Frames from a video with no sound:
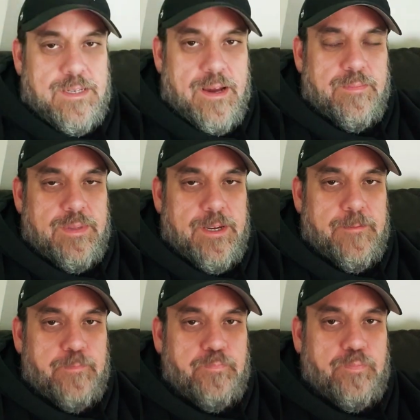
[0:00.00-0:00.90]
something.
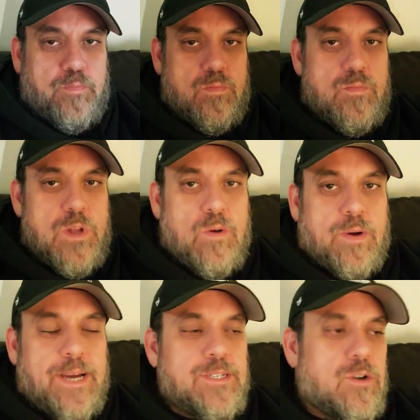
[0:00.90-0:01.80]

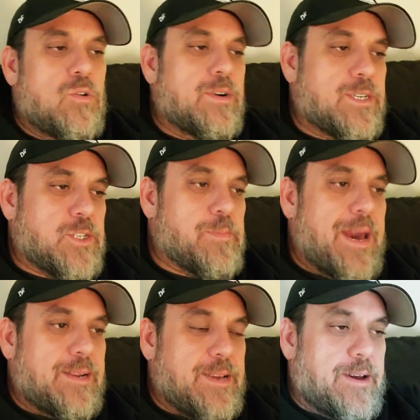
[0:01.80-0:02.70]
Okay, so going to
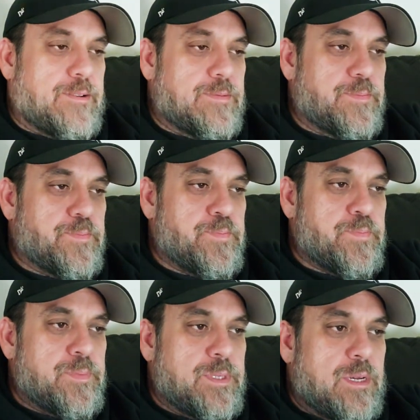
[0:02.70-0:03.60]
SmackDown,
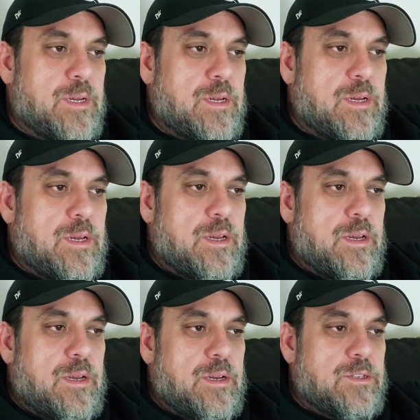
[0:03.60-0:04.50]

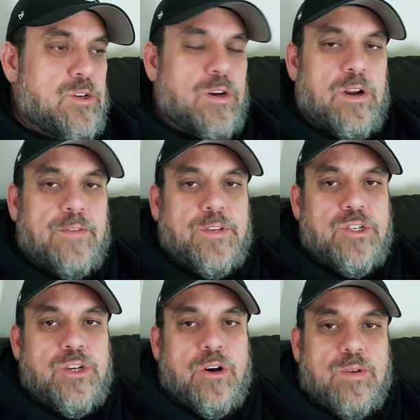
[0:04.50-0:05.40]
started off the
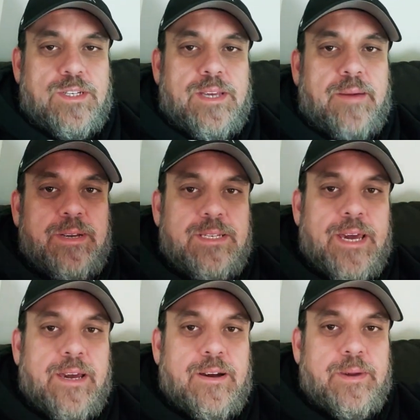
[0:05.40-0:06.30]
show with Sami
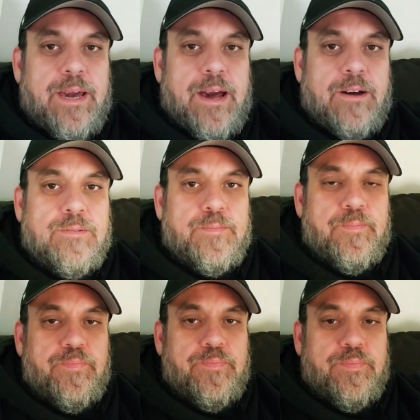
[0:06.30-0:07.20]
Zayn coming out.
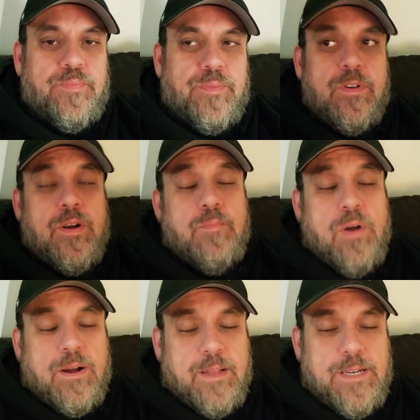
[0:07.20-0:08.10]
Sorry,
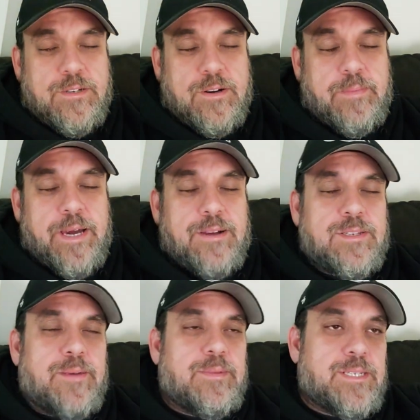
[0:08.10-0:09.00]
Brock Lesnar coming out.
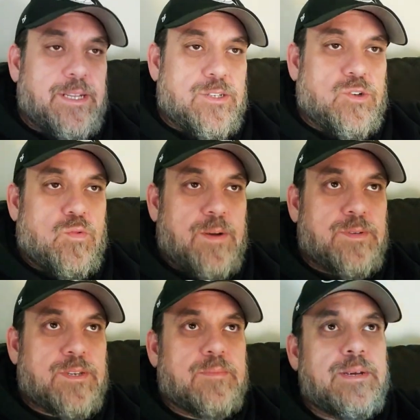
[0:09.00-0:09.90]
Sami Zayn
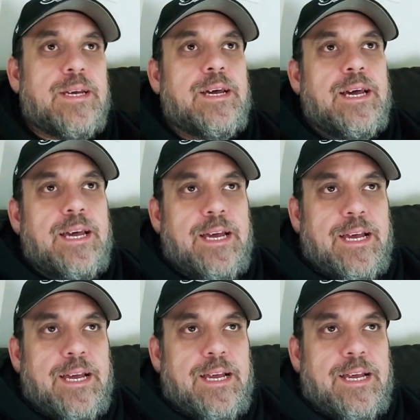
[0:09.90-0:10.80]
interrupts him.
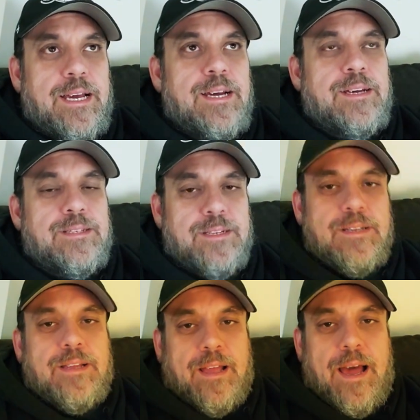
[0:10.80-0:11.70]

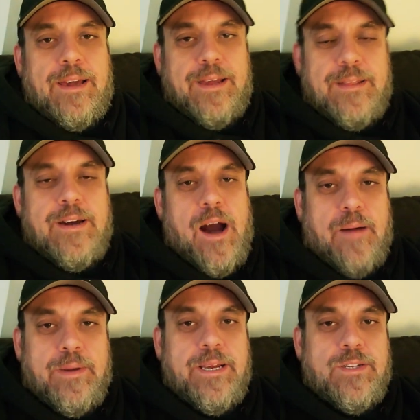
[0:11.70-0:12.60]
I get the
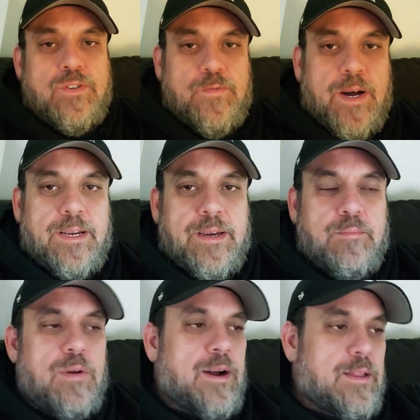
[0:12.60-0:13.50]
comedy. It's funny. And
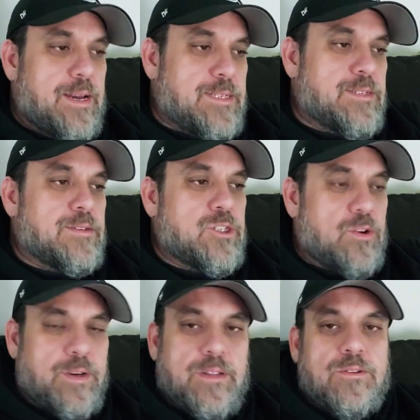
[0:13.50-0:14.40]
Brock Lesnar
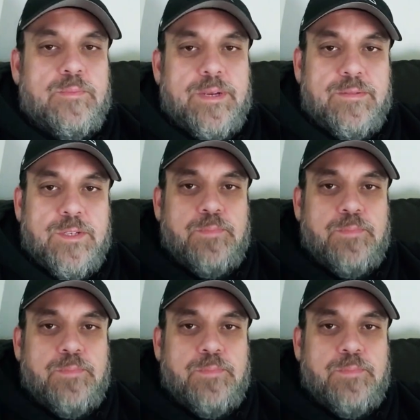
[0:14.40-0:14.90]
showing a little bit of his